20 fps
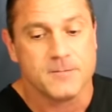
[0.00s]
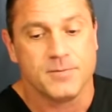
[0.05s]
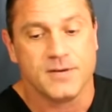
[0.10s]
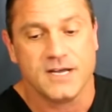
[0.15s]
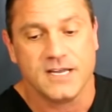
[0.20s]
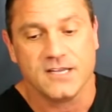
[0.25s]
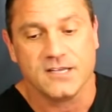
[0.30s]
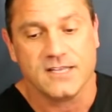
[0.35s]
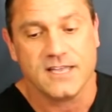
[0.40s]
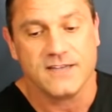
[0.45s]

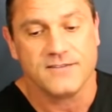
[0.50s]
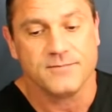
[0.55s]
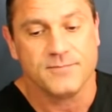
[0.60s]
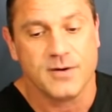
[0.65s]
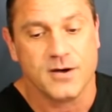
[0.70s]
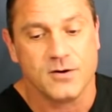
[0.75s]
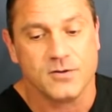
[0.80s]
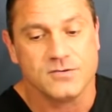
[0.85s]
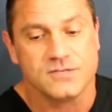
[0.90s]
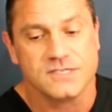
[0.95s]
But you'll have
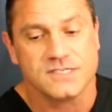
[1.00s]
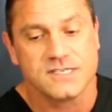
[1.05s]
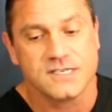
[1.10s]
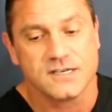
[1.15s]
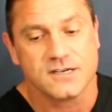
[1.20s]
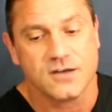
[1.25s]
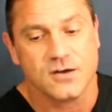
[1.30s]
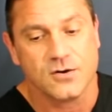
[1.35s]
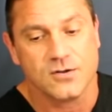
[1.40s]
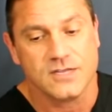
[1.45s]
post
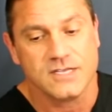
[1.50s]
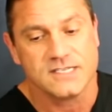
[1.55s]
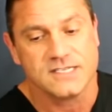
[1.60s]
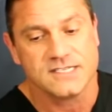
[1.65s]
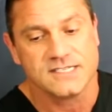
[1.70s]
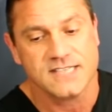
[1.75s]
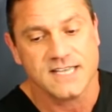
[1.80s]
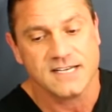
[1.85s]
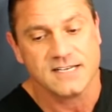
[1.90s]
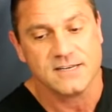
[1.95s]

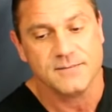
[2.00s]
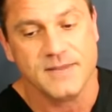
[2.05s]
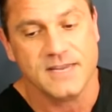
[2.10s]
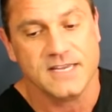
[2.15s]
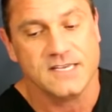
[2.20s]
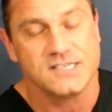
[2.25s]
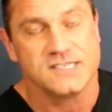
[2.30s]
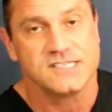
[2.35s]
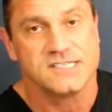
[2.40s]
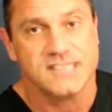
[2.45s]

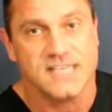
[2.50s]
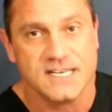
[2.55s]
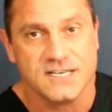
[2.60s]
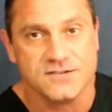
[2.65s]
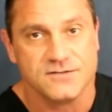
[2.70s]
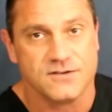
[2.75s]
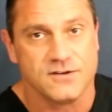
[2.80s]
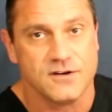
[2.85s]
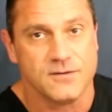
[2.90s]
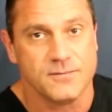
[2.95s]
cholecystectomy
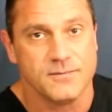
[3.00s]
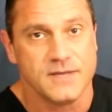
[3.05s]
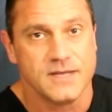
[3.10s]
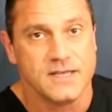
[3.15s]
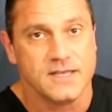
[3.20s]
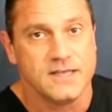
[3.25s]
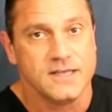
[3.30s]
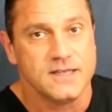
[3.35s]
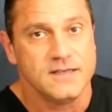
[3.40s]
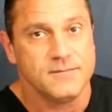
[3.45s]
syndrome,
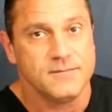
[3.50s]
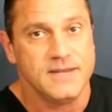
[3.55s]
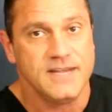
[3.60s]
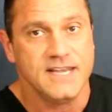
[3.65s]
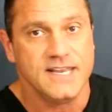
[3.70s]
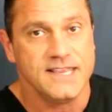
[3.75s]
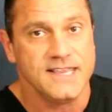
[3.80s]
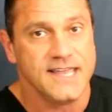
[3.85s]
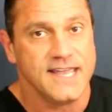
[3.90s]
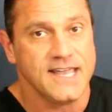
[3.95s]

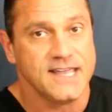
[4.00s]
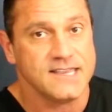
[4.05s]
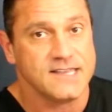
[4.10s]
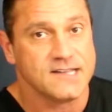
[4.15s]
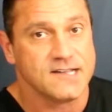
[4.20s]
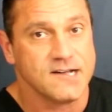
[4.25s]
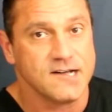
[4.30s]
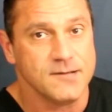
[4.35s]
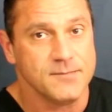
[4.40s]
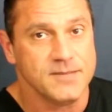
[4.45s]
meaning that
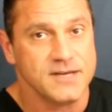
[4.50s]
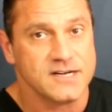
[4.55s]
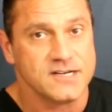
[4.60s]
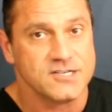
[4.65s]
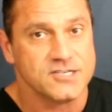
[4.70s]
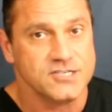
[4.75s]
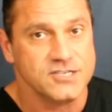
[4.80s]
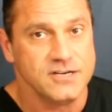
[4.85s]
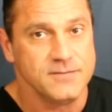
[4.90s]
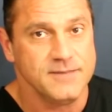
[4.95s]
the
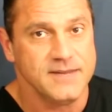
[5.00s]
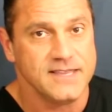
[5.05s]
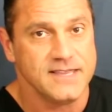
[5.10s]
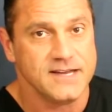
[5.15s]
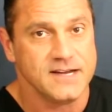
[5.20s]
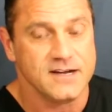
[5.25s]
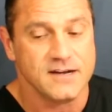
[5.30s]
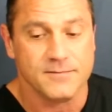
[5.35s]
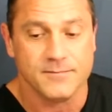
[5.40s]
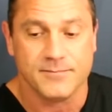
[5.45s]
gallbladder should be
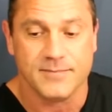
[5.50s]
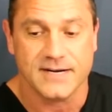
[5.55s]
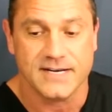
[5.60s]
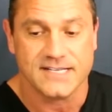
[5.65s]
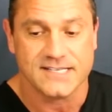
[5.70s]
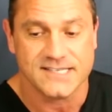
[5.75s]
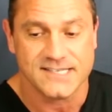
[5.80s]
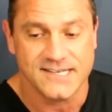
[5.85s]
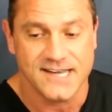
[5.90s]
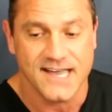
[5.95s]
there,
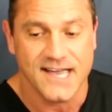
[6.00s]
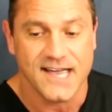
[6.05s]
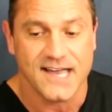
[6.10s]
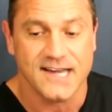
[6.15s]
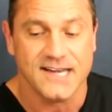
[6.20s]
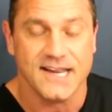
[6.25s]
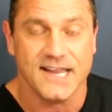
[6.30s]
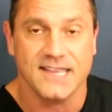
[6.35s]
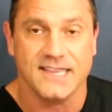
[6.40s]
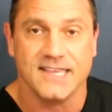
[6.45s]
but it's
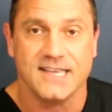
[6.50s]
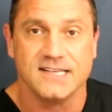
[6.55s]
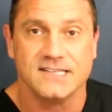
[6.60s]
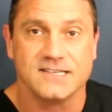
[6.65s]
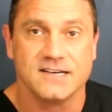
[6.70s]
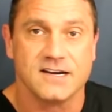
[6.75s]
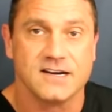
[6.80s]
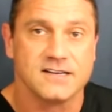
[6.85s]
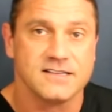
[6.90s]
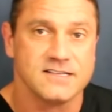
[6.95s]
not. And
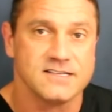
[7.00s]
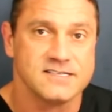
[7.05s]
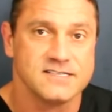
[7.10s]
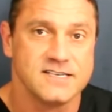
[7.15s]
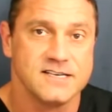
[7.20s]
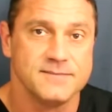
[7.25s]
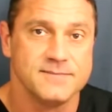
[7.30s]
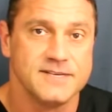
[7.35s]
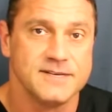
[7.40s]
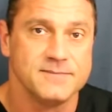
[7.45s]
these are the
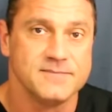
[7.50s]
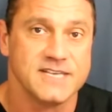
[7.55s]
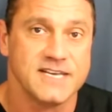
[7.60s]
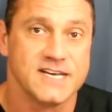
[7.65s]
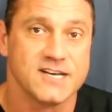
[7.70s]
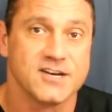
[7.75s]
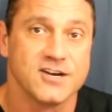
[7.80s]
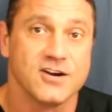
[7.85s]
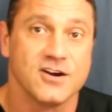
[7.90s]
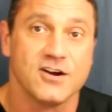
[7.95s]
symptoms
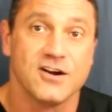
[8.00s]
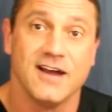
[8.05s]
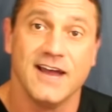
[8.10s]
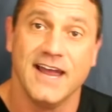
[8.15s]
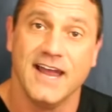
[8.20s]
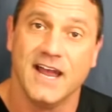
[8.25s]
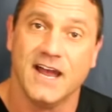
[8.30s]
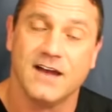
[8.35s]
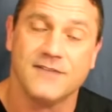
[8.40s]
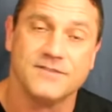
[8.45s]
that occur
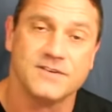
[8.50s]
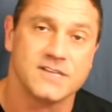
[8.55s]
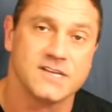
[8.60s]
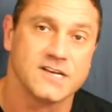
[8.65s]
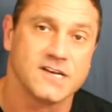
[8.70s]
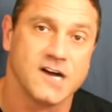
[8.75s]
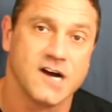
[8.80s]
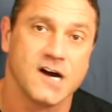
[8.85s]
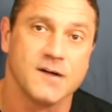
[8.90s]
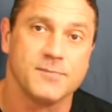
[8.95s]
after
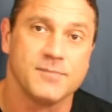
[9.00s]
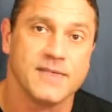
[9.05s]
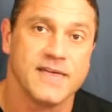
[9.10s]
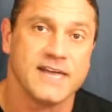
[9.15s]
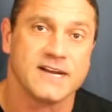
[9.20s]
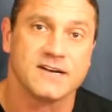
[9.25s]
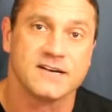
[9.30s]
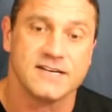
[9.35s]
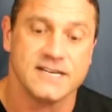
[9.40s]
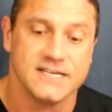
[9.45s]
the
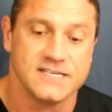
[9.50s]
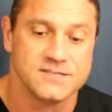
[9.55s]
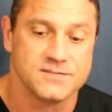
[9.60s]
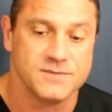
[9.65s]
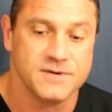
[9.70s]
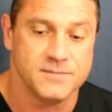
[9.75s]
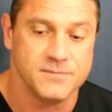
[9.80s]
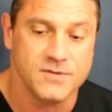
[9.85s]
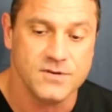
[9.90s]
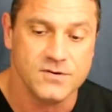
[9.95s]
gallbladder
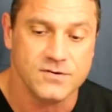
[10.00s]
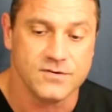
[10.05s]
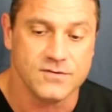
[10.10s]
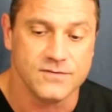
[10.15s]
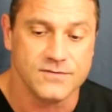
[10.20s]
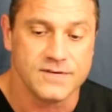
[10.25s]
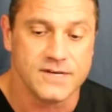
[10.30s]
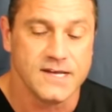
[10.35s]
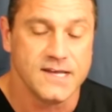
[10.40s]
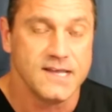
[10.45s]
is
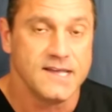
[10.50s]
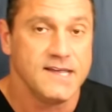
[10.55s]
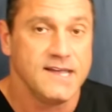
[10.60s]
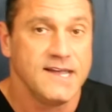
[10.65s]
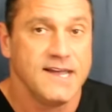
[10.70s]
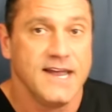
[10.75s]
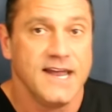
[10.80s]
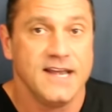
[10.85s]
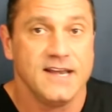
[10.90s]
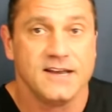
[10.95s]
removed
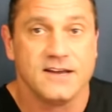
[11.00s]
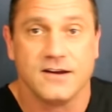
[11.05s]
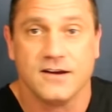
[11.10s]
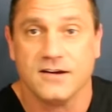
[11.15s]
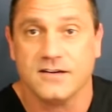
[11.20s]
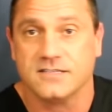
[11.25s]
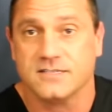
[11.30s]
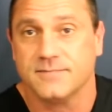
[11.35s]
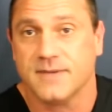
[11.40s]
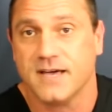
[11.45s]
and it
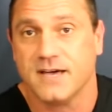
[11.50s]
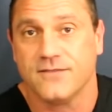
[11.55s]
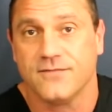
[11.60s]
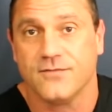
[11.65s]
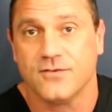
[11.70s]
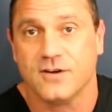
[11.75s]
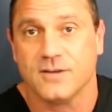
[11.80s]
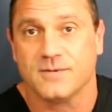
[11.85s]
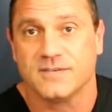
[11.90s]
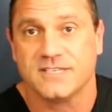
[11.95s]
occurs
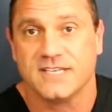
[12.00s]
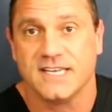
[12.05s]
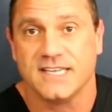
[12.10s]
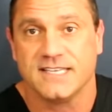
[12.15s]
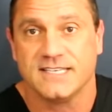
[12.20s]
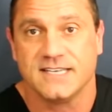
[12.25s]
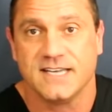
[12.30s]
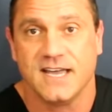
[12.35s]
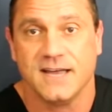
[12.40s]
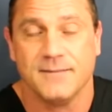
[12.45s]
about 40%
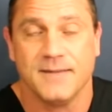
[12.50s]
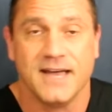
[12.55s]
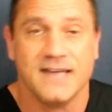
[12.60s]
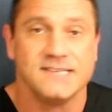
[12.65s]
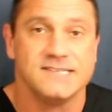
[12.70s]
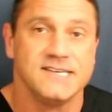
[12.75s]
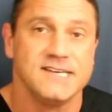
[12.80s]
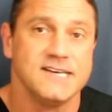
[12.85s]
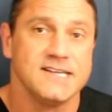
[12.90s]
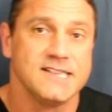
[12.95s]
of the time.
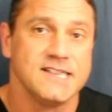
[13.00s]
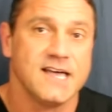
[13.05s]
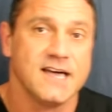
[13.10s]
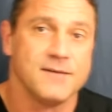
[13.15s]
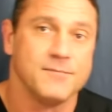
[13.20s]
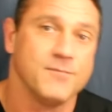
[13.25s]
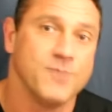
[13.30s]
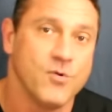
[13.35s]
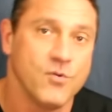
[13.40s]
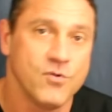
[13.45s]
I've seen a
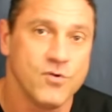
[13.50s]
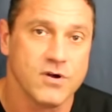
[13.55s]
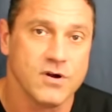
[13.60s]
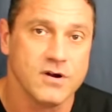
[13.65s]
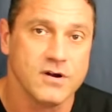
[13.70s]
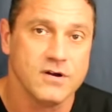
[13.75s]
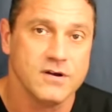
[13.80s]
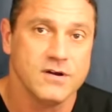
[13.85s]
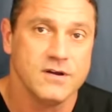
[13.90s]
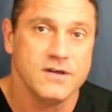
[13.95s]
lot
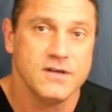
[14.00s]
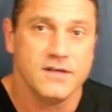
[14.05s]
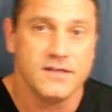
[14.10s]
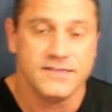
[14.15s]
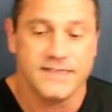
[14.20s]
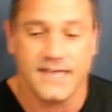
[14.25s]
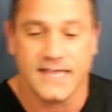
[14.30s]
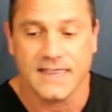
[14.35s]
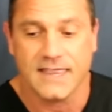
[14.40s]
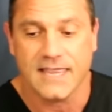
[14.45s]
more
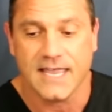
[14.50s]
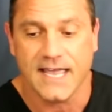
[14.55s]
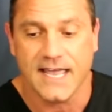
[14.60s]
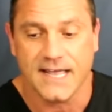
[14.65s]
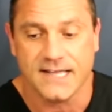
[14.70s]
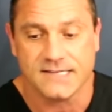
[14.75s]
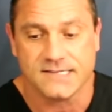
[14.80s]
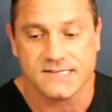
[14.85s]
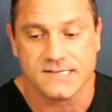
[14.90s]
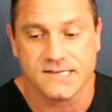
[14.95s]
than
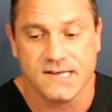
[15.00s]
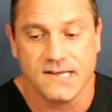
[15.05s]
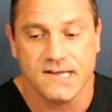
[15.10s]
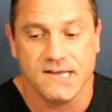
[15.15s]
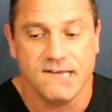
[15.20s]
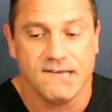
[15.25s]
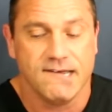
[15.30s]
less.